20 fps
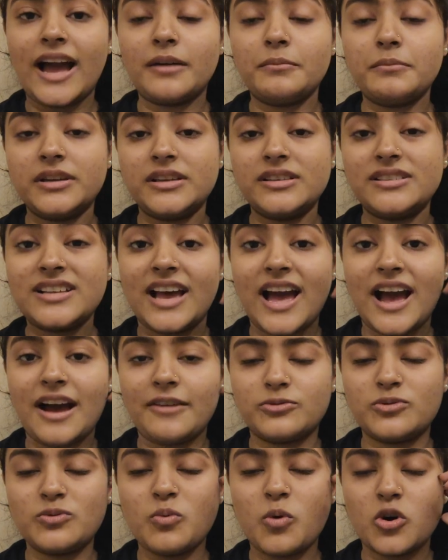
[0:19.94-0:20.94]
Because I
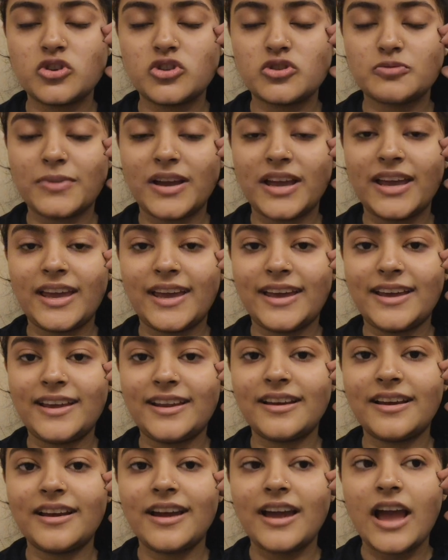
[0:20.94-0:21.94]
have to wash my
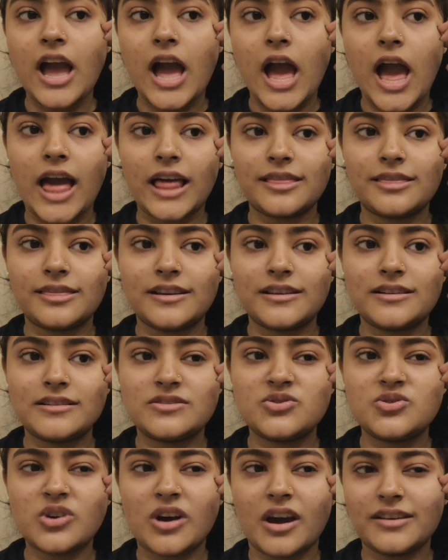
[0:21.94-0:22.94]
hair and
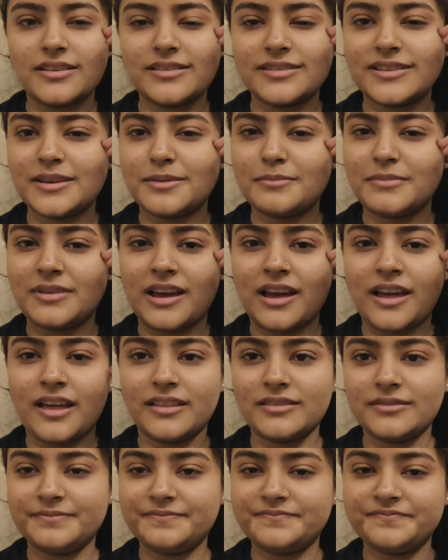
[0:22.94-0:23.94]
then drying them
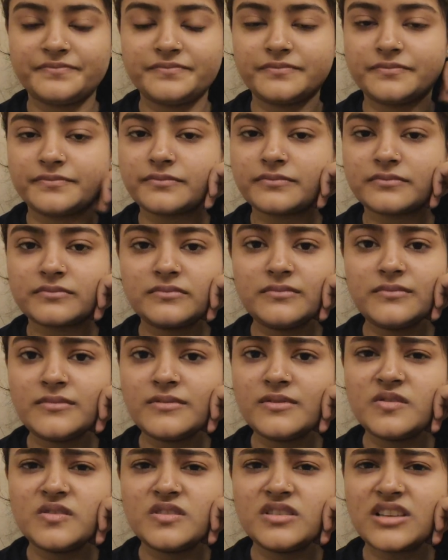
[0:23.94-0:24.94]
and
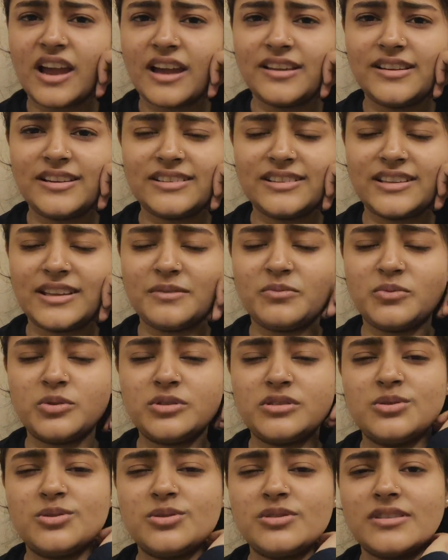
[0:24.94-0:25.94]
styling them
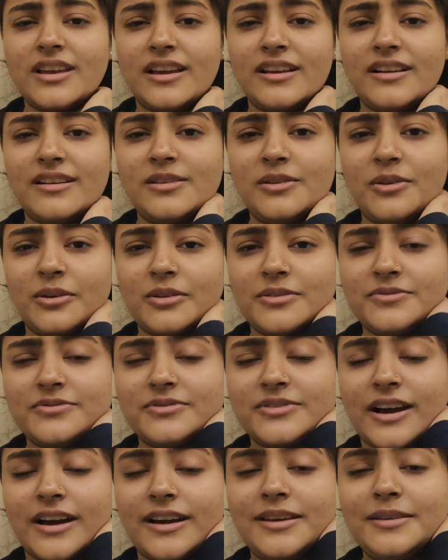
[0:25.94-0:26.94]
would just take a lot
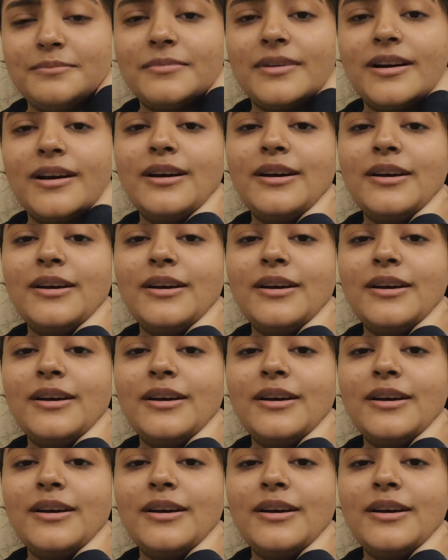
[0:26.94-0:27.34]
of time.